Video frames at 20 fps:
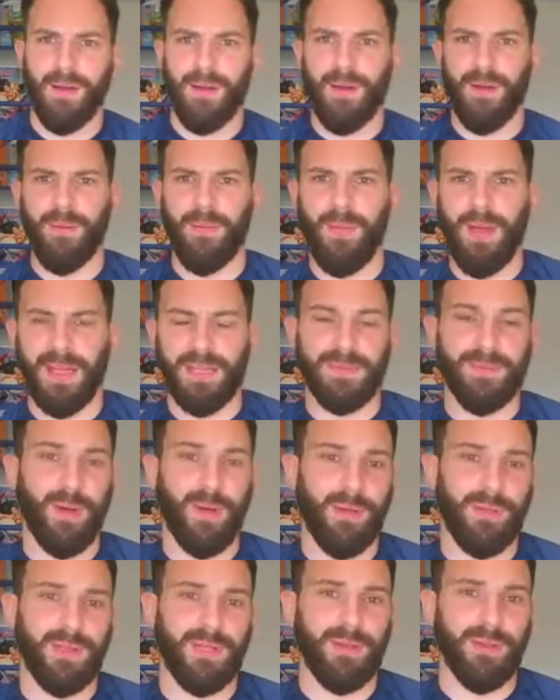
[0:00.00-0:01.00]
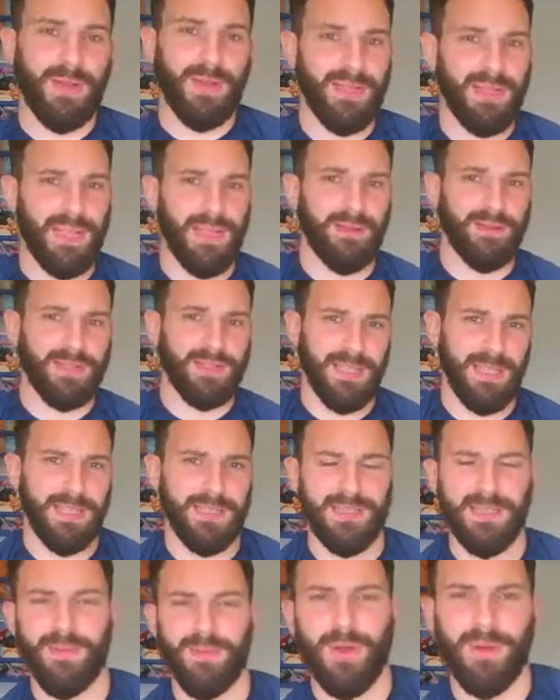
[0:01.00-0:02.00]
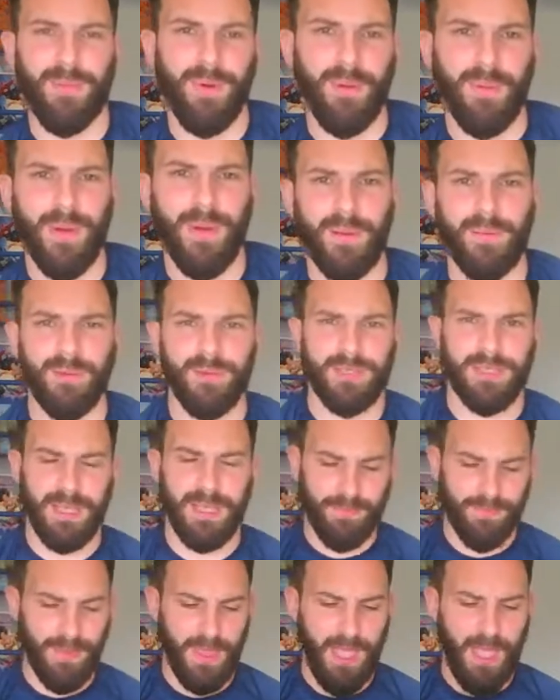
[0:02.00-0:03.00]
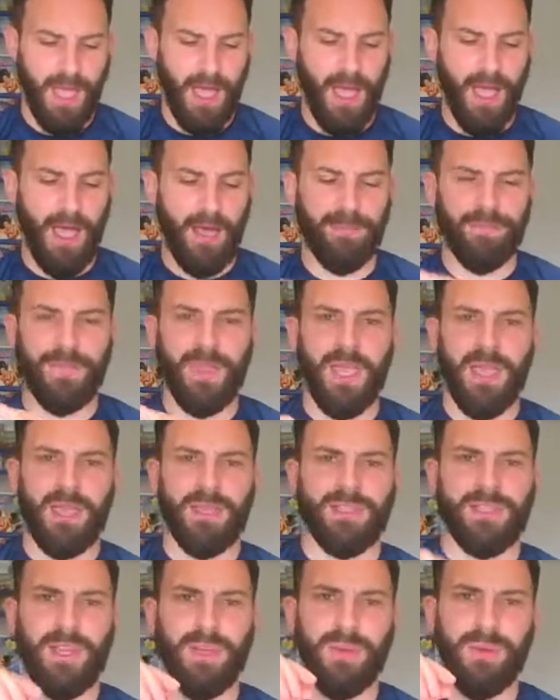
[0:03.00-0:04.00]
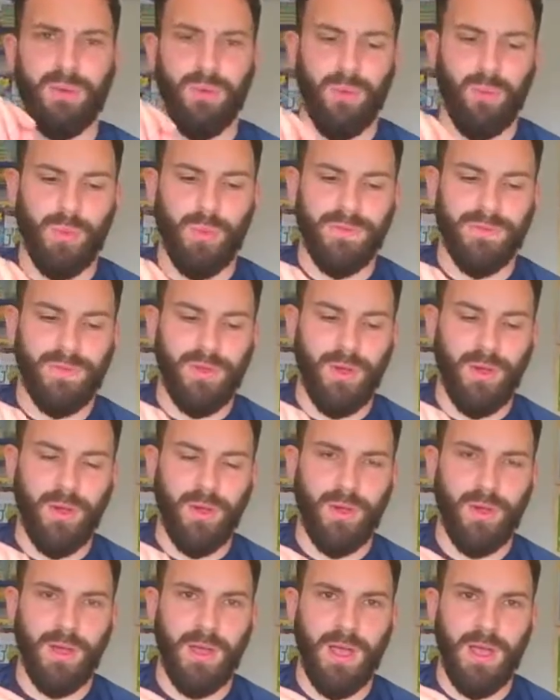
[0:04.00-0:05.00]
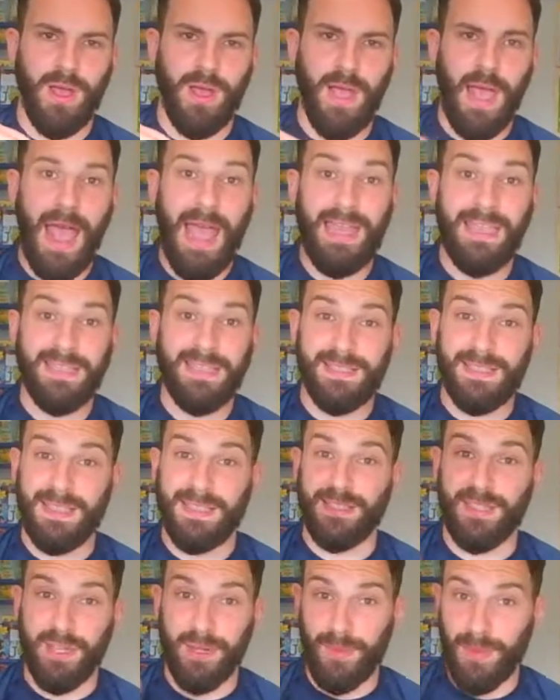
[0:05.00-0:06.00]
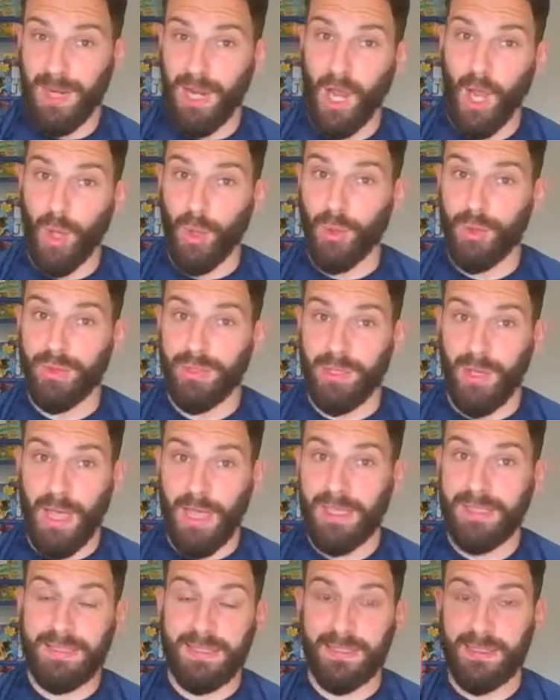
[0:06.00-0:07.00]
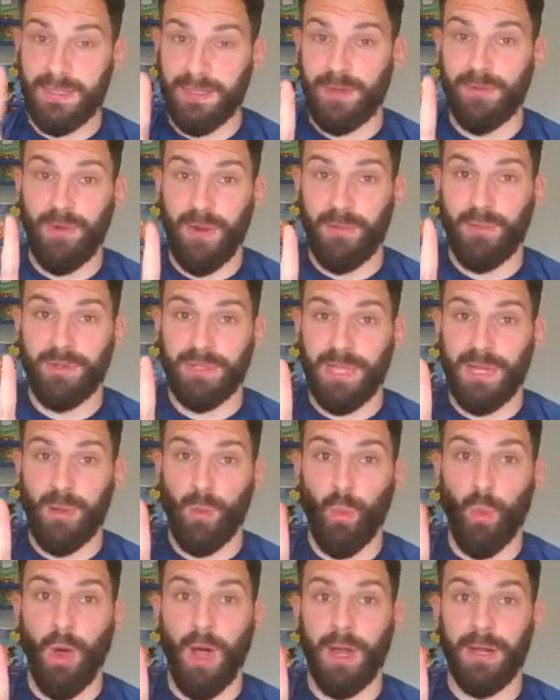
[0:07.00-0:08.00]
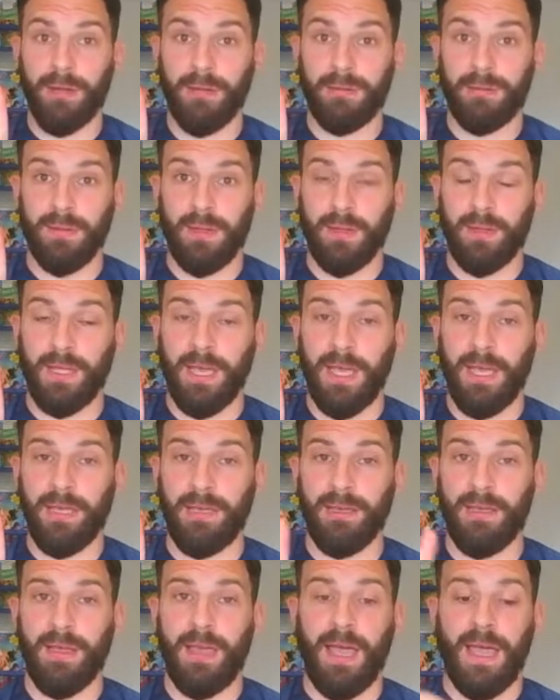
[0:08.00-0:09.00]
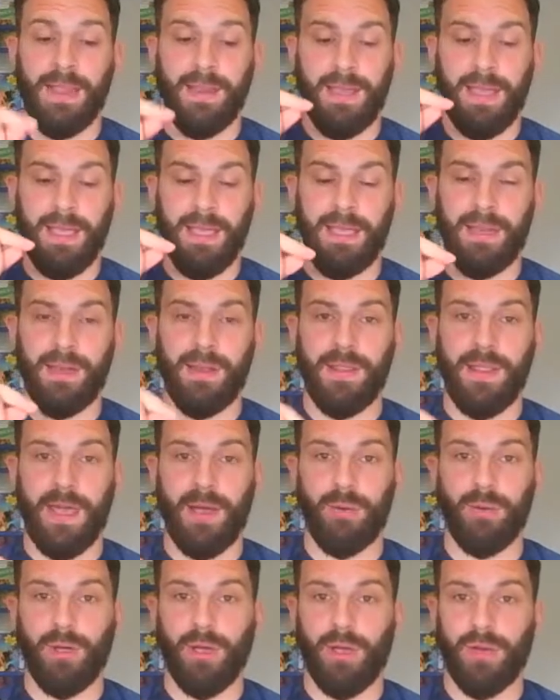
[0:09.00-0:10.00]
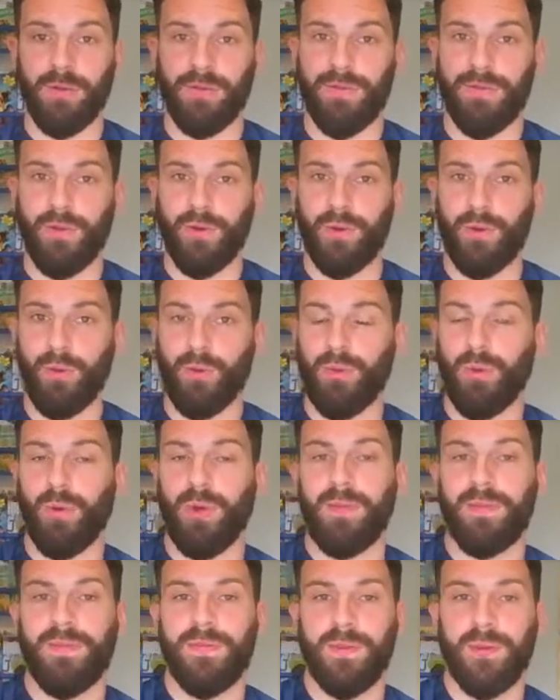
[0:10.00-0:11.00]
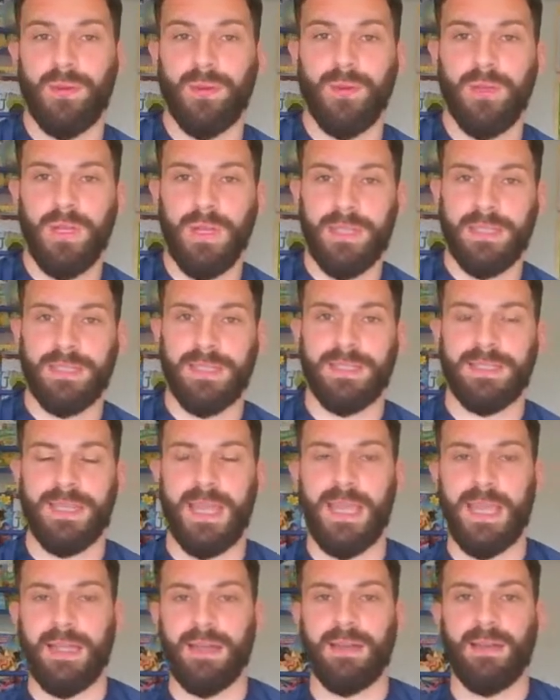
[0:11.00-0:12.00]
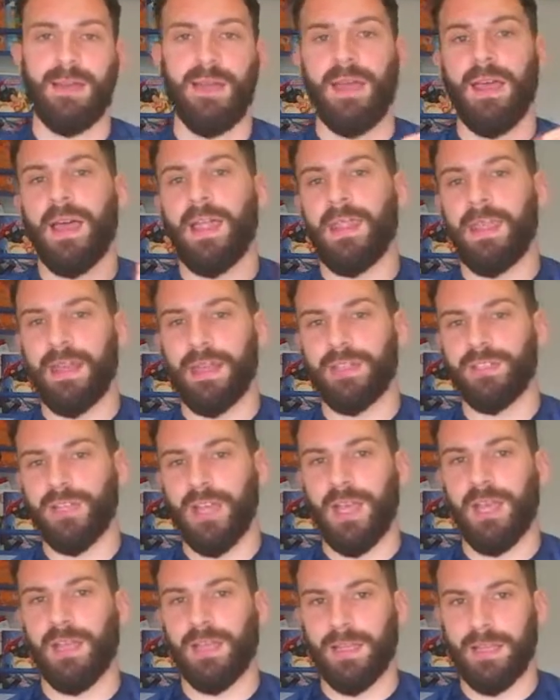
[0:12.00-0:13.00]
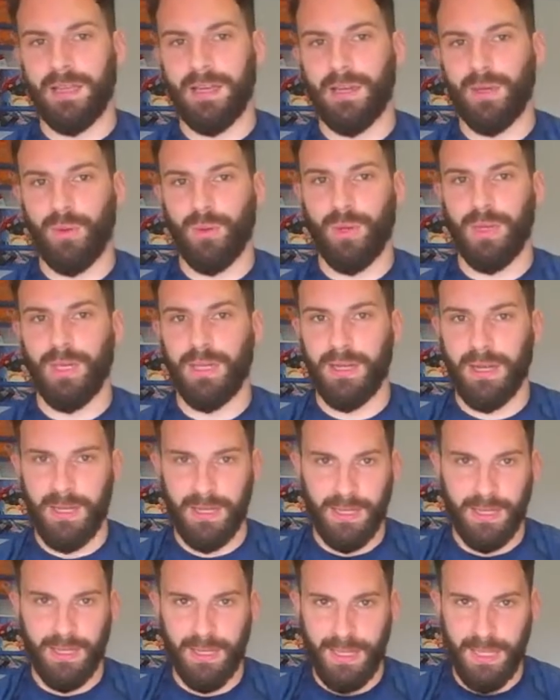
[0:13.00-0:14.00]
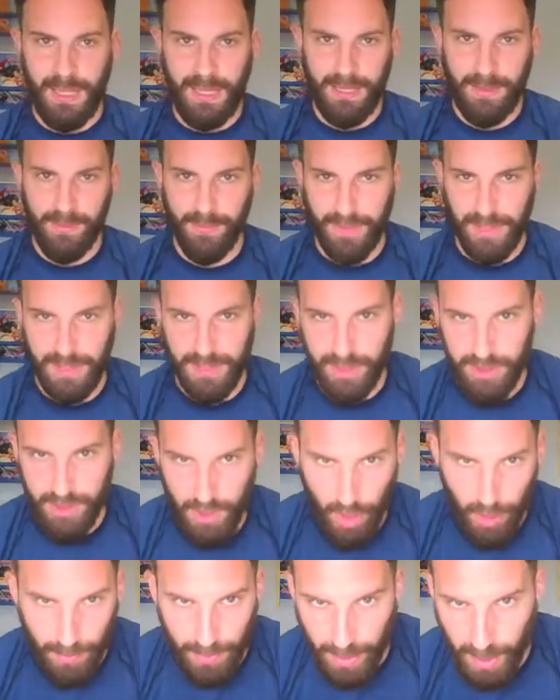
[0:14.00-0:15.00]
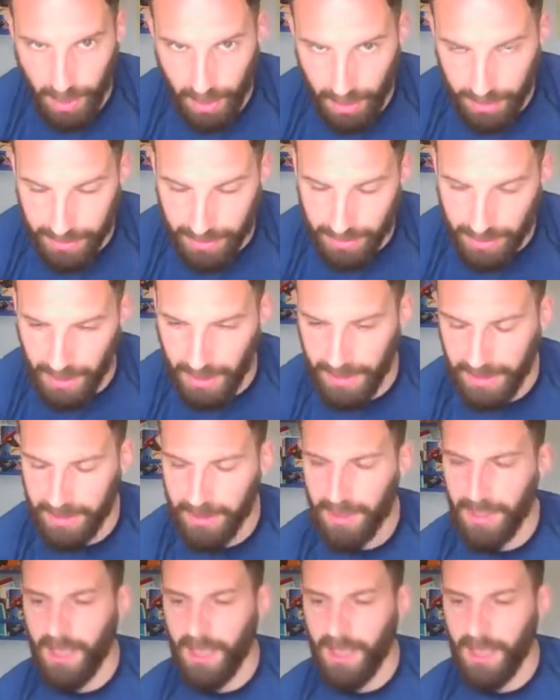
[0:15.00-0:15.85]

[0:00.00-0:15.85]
Max might be doing it downstairs. He might pop up. We'll see. So we've got ace is going to be low. So ace is going to represent 1, okay? And then that will go through, all the way through to 10, and then a jack, and then a queen, and then a king being the top card, okay?